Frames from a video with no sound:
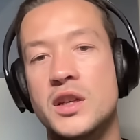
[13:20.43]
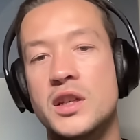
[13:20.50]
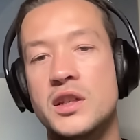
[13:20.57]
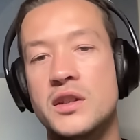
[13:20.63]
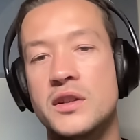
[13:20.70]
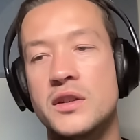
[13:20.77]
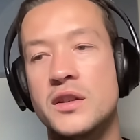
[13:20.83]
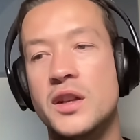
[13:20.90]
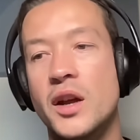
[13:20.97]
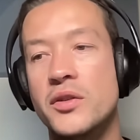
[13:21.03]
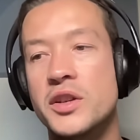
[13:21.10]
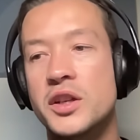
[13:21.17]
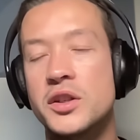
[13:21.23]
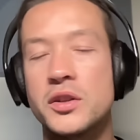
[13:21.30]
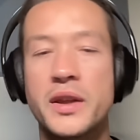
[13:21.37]

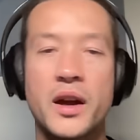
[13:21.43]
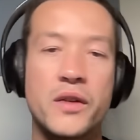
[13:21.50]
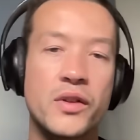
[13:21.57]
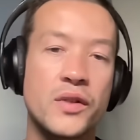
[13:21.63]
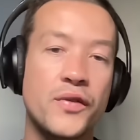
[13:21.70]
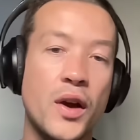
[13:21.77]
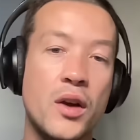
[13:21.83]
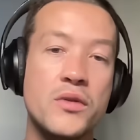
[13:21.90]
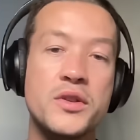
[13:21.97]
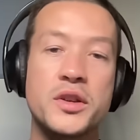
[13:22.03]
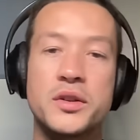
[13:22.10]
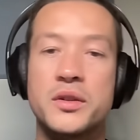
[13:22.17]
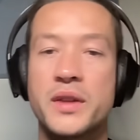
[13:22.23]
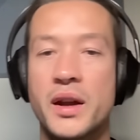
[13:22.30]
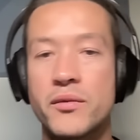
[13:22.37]
You can do that over the phone, you
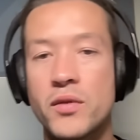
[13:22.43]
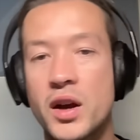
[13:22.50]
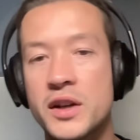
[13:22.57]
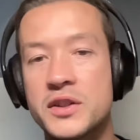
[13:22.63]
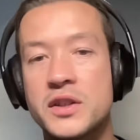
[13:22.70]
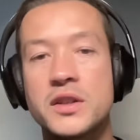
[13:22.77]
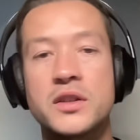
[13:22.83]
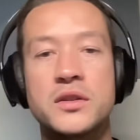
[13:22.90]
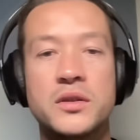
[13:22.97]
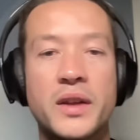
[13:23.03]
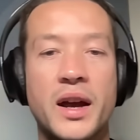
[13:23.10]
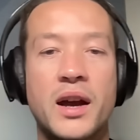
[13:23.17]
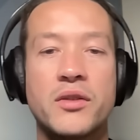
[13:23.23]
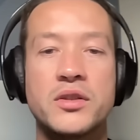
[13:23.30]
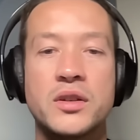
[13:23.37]
can do that in writing, you can do
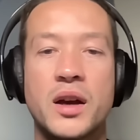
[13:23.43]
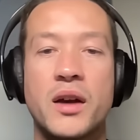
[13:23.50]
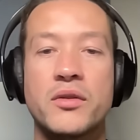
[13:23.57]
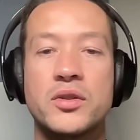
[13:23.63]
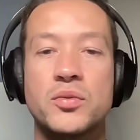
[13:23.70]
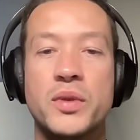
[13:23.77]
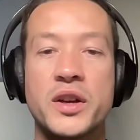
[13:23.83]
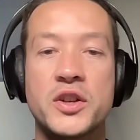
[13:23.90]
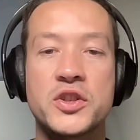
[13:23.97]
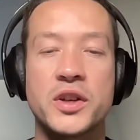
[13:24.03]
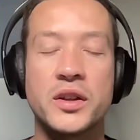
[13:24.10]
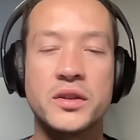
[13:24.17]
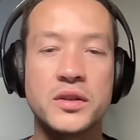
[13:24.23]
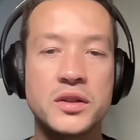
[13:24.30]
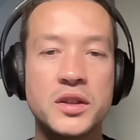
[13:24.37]
that how you wish,
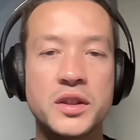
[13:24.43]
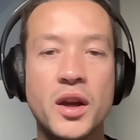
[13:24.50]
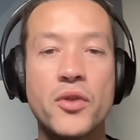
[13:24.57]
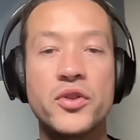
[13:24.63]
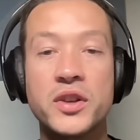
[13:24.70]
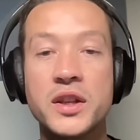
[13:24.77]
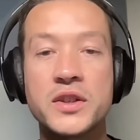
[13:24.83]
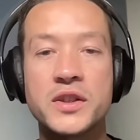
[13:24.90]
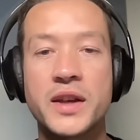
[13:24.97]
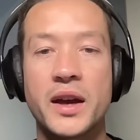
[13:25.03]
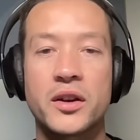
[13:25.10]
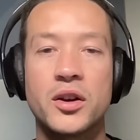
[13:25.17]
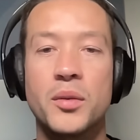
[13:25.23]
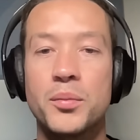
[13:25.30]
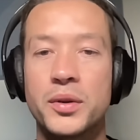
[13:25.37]
and you don't need to
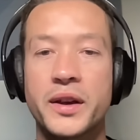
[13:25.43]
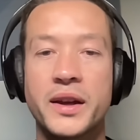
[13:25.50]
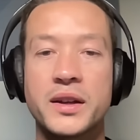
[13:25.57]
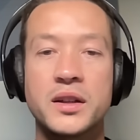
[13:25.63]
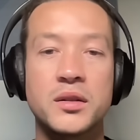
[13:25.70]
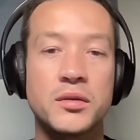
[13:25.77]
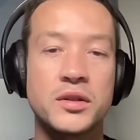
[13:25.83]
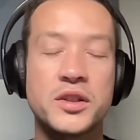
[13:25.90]
get complicated.